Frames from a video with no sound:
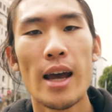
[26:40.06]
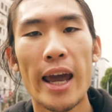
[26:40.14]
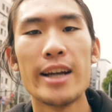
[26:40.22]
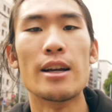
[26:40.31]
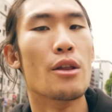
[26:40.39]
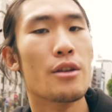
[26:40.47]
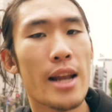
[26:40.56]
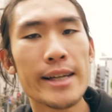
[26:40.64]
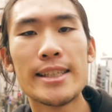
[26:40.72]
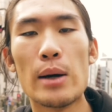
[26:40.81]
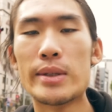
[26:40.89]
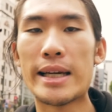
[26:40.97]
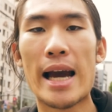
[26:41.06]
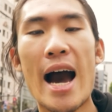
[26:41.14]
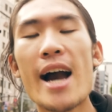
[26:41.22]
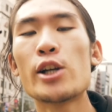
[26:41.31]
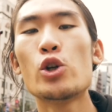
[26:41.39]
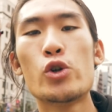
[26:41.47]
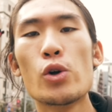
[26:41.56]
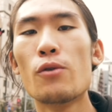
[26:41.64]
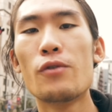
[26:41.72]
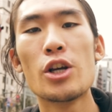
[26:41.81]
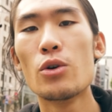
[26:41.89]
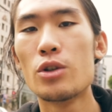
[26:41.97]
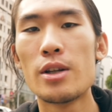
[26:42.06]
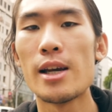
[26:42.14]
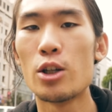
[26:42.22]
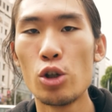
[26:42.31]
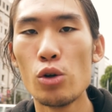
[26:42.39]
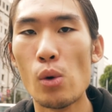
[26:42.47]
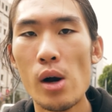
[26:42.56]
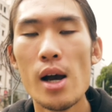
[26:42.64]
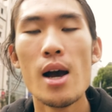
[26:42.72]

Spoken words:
And the next day I was like, I should shoot a video today too.